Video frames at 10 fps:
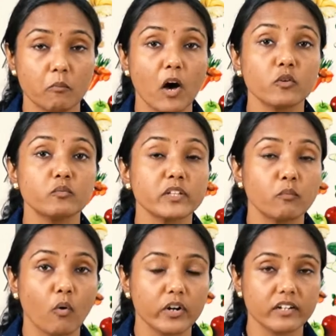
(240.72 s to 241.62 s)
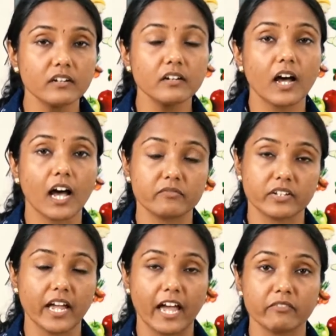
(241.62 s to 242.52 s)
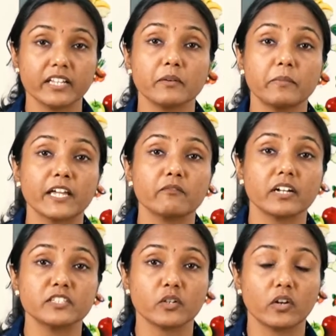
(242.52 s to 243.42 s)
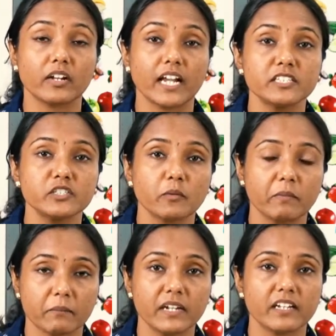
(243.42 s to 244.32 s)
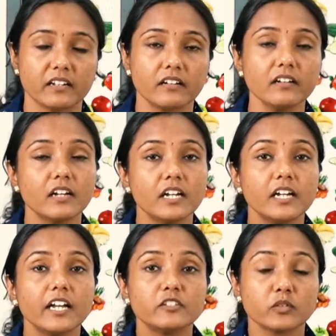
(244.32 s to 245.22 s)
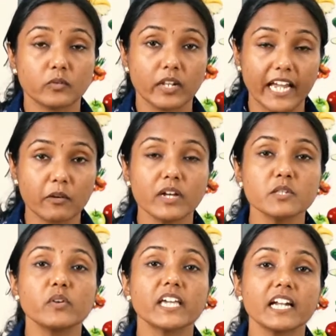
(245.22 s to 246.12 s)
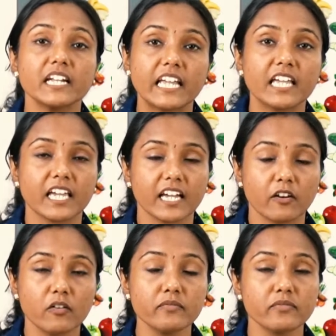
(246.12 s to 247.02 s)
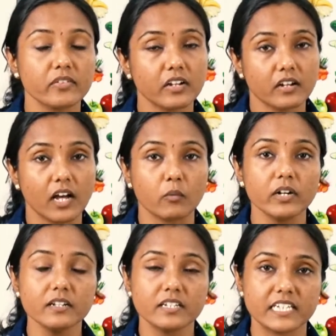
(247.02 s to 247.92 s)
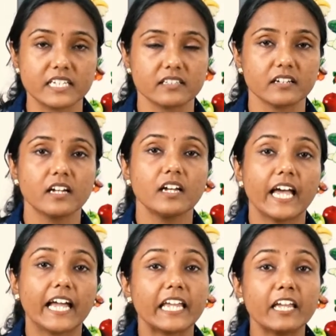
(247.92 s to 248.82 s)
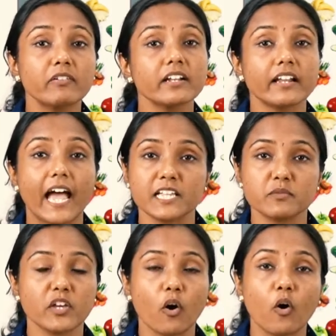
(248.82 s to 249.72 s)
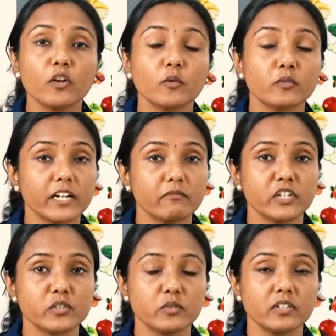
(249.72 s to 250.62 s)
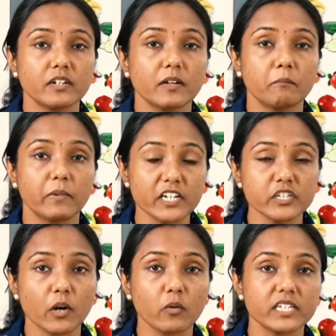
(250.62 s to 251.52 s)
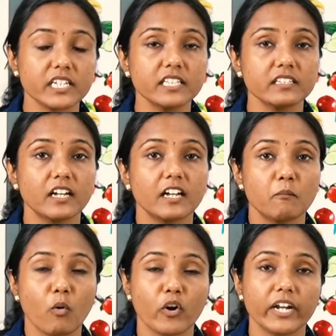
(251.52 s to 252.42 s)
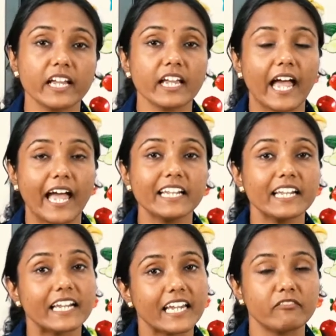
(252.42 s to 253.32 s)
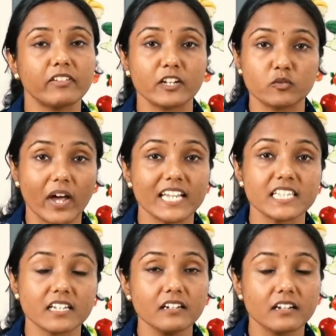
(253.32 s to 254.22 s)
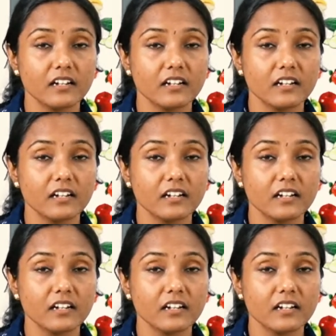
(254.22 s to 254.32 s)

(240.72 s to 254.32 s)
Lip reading: mouth with water after having the breakfast or lunch or maybe dinner. So likewise, we can take care of our teeth. And even as we all know that we should brush our teeth morning and evening, twice a